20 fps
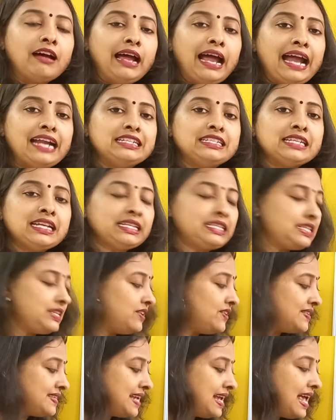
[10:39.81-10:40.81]

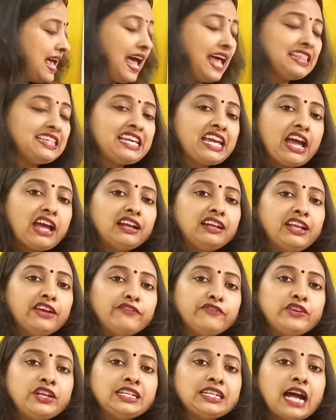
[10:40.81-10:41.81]
adjectives, and the
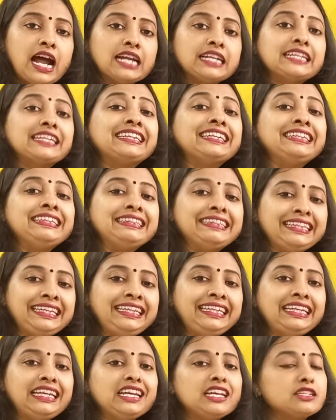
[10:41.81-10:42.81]
definite article
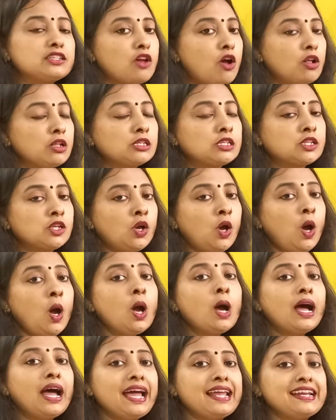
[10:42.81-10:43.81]
the is
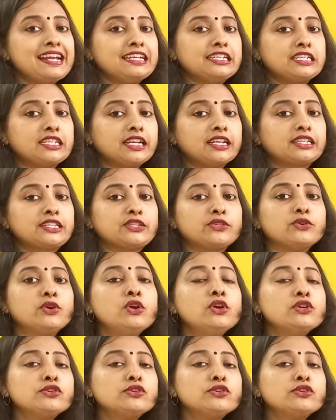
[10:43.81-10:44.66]
also an adjective.